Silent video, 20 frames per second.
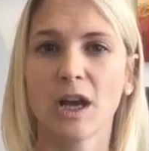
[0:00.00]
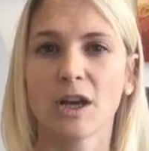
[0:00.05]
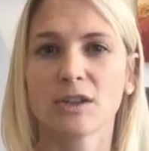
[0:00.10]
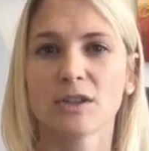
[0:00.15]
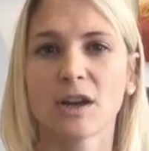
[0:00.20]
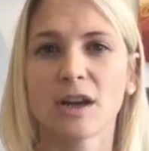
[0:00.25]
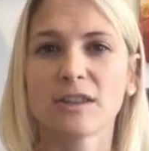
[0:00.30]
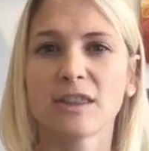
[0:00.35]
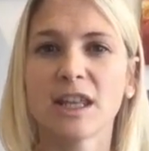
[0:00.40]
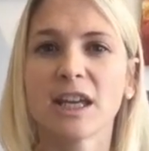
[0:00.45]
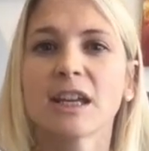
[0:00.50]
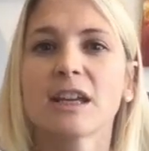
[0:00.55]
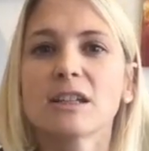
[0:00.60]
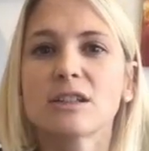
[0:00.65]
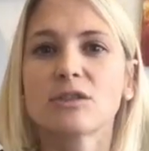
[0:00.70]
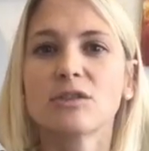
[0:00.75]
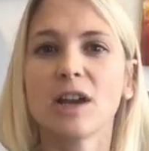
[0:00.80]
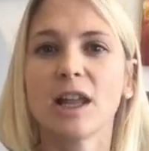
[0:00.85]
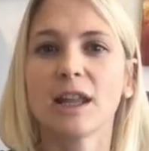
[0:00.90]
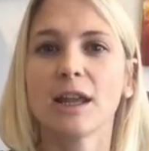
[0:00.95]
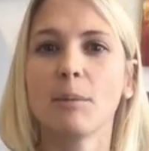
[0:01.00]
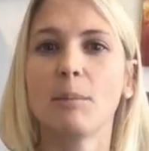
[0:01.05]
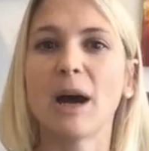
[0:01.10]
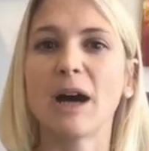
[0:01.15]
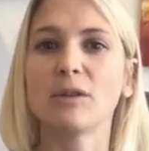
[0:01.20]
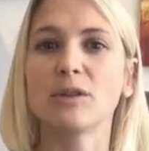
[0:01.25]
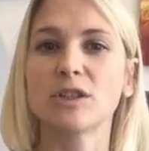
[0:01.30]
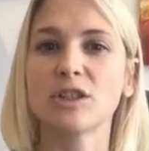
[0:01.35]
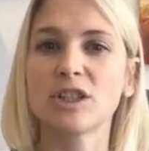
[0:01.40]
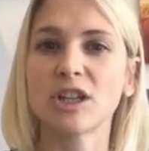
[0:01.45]
So I think it's really
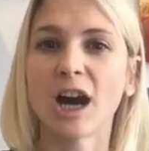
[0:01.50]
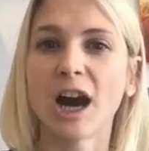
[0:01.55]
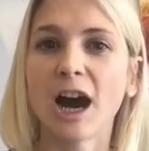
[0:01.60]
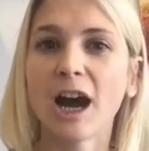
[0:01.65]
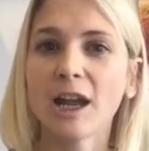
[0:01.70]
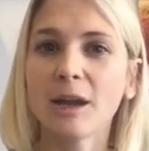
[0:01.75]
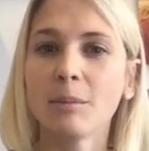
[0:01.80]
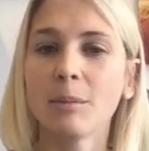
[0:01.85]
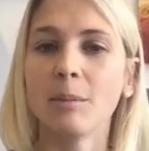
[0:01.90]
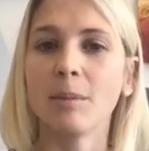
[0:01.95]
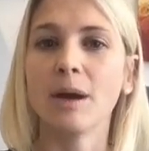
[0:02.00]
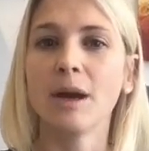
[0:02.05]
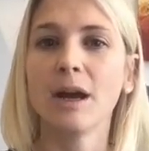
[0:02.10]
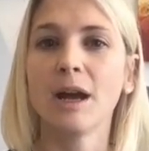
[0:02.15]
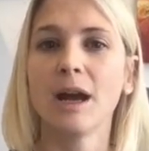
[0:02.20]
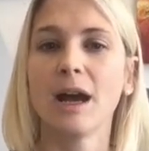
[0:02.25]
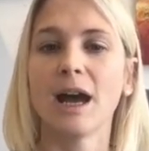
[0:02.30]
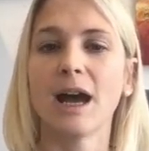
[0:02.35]
about time